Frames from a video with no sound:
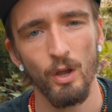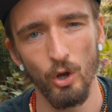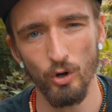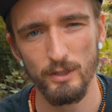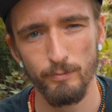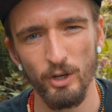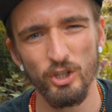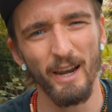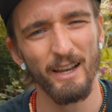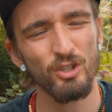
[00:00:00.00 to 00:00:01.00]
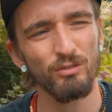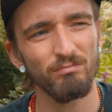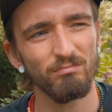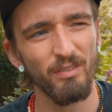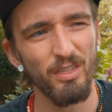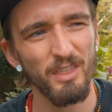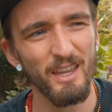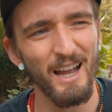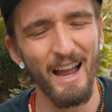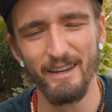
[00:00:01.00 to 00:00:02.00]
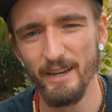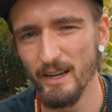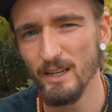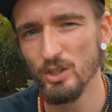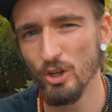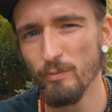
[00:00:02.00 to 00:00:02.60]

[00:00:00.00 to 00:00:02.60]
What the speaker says: Uxbridge, and I don't think I needed to,